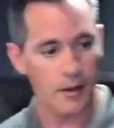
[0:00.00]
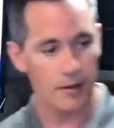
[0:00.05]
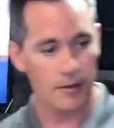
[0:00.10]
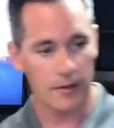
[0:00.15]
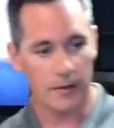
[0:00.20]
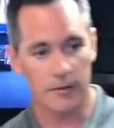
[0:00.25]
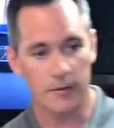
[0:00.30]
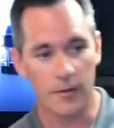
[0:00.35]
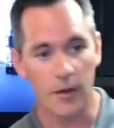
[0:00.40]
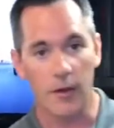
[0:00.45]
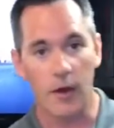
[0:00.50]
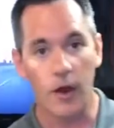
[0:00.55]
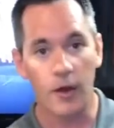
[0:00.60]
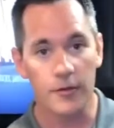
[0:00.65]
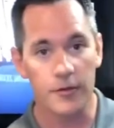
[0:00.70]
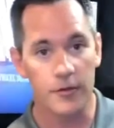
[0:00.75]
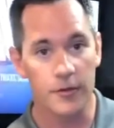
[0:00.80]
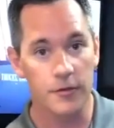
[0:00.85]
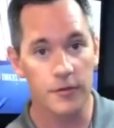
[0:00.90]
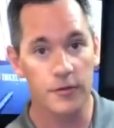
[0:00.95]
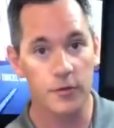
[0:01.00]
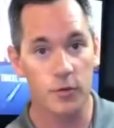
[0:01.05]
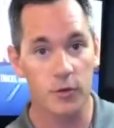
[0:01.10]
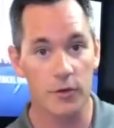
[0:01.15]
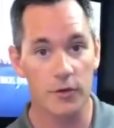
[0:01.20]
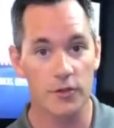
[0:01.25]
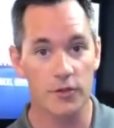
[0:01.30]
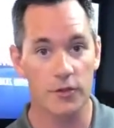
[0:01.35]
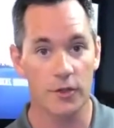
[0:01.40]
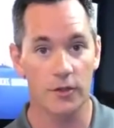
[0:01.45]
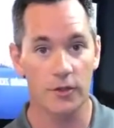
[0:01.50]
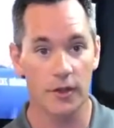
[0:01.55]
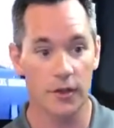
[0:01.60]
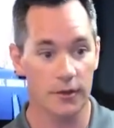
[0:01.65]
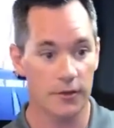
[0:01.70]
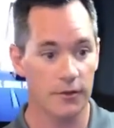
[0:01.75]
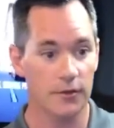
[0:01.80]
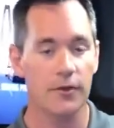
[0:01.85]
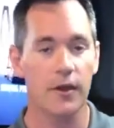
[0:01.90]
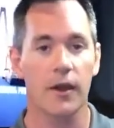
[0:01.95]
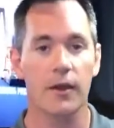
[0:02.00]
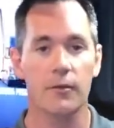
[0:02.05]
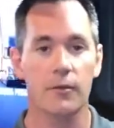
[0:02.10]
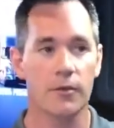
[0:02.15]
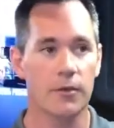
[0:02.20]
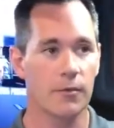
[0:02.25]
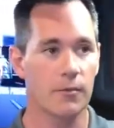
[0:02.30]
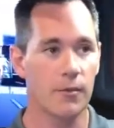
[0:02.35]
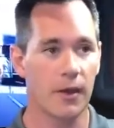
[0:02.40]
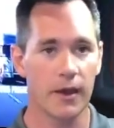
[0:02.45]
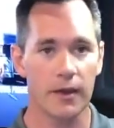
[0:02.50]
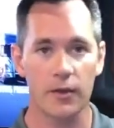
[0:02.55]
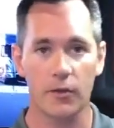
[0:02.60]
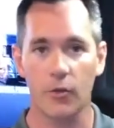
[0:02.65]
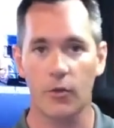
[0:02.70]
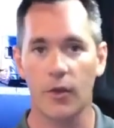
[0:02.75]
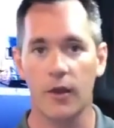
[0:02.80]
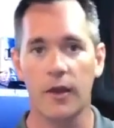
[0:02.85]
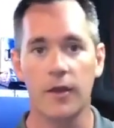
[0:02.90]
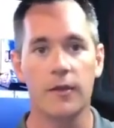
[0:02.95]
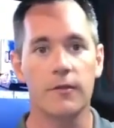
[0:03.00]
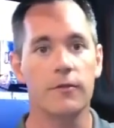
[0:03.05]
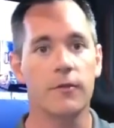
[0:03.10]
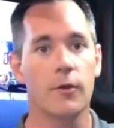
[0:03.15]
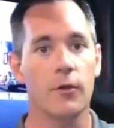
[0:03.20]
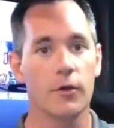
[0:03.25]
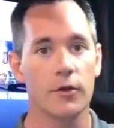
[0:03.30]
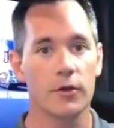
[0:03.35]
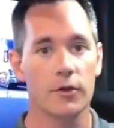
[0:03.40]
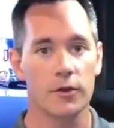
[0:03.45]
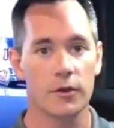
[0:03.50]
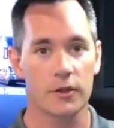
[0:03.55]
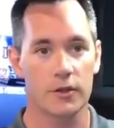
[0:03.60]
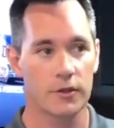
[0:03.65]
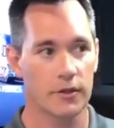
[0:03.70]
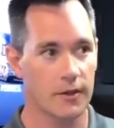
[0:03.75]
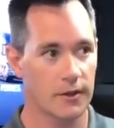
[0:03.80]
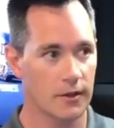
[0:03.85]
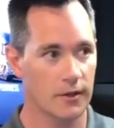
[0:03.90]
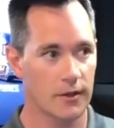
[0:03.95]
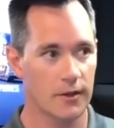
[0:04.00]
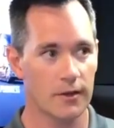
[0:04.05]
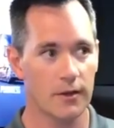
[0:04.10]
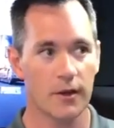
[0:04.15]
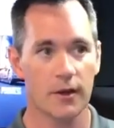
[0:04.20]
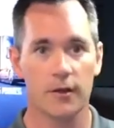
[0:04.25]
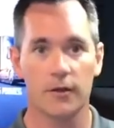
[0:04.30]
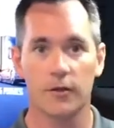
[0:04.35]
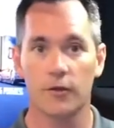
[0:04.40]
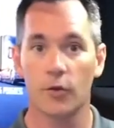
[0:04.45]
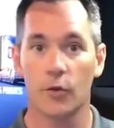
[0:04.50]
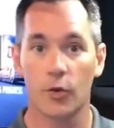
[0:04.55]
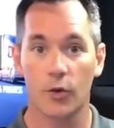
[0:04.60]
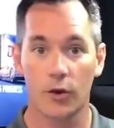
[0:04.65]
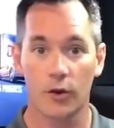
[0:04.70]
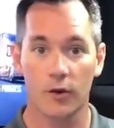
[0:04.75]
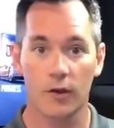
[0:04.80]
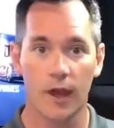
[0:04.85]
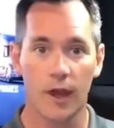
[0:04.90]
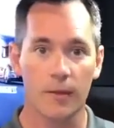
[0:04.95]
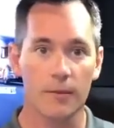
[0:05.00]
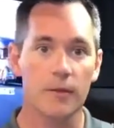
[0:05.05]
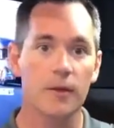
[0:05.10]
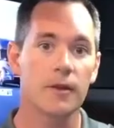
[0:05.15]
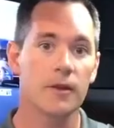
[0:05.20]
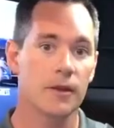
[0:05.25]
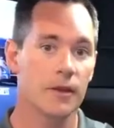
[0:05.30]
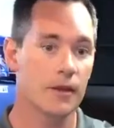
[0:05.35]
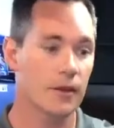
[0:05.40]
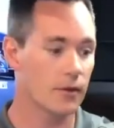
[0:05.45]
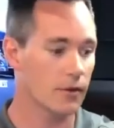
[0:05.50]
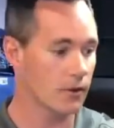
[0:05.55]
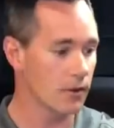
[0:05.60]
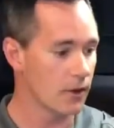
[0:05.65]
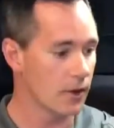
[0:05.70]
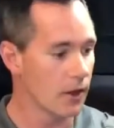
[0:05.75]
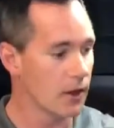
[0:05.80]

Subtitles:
and then also storage on the other side with a microwave, or you could get a door cabinet here.